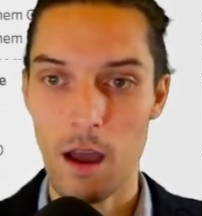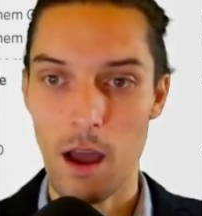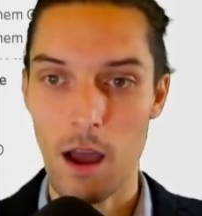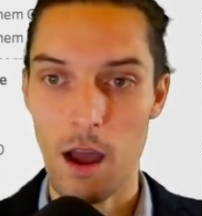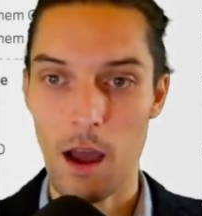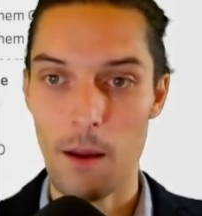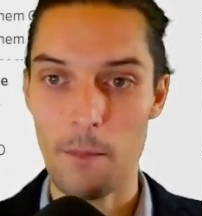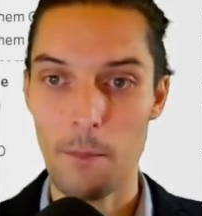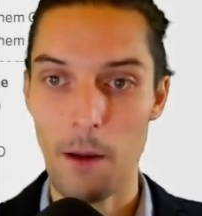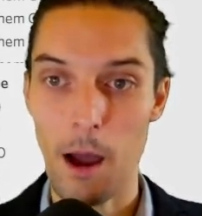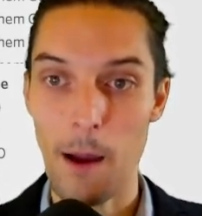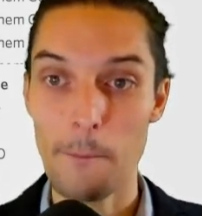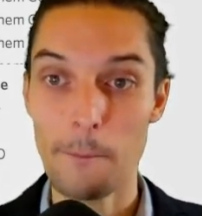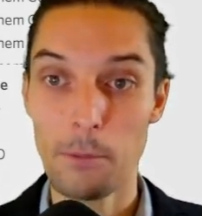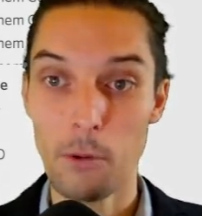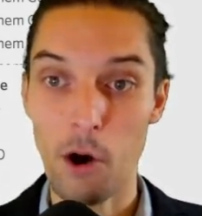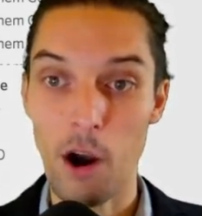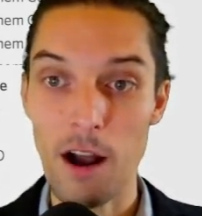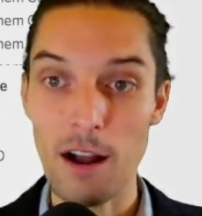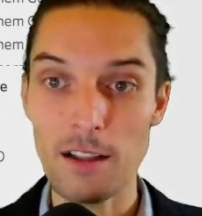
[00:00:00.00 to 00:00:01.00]
a
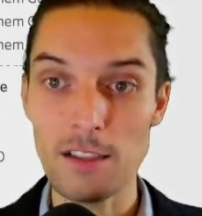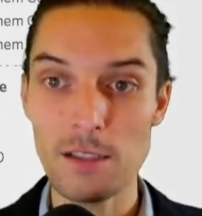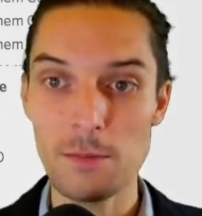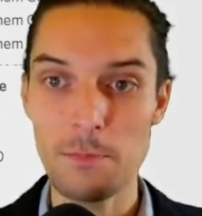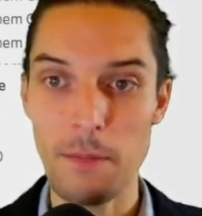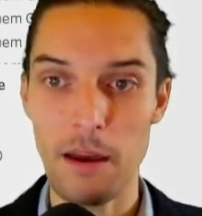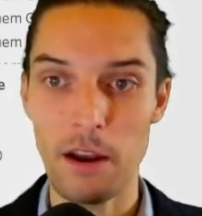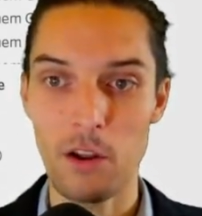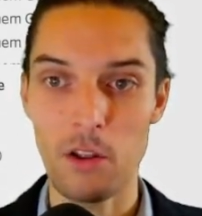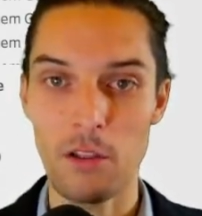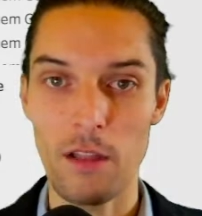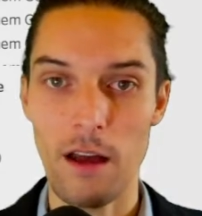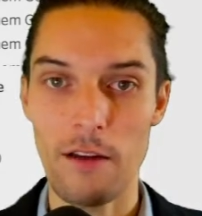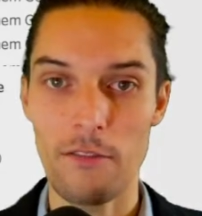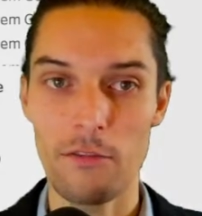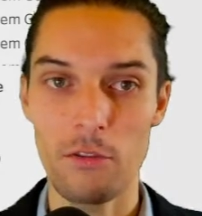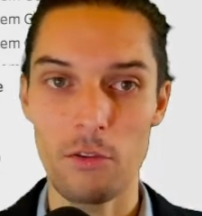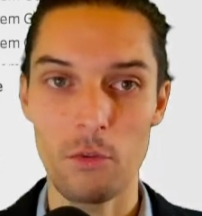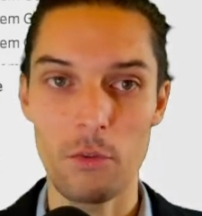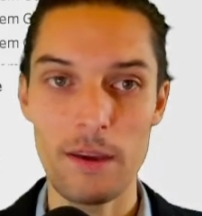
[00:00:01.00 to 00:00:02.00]
bronze metal
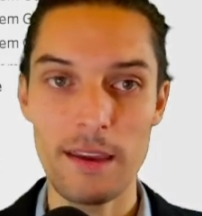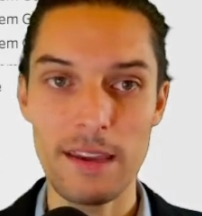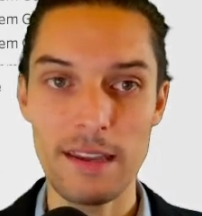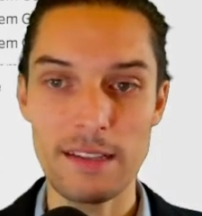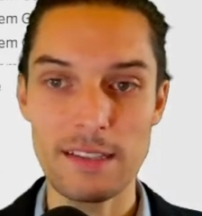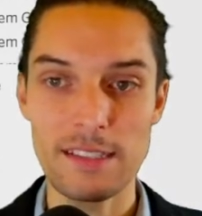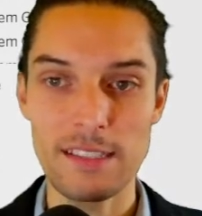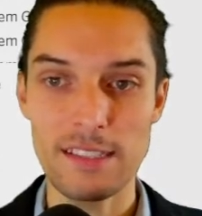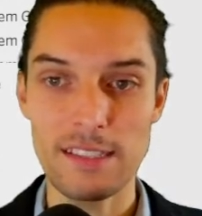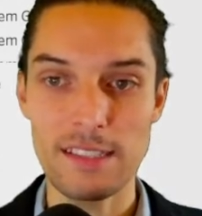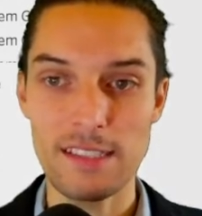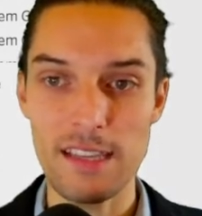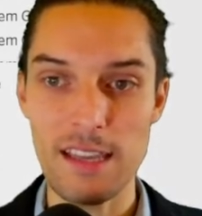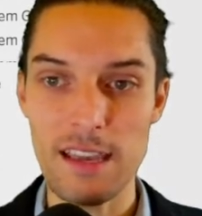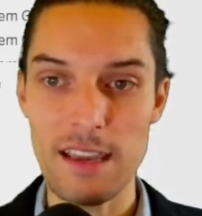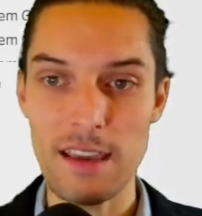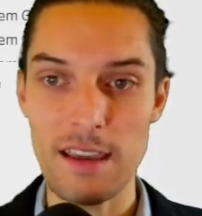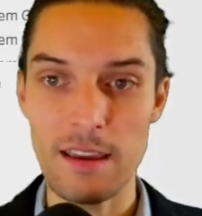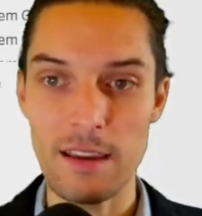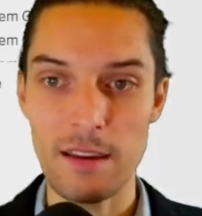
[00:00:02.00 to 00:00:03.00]
level, we can
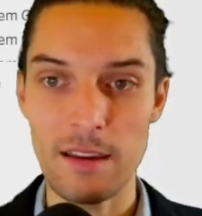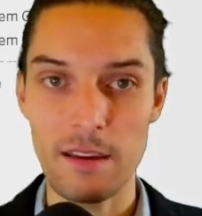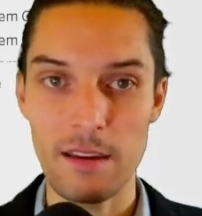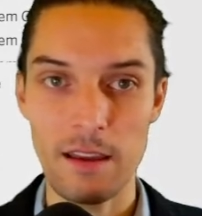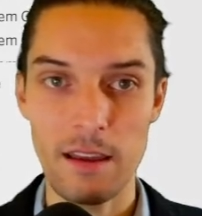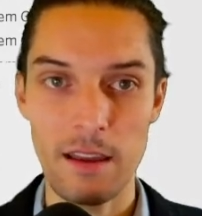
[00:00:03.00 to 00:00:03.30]
see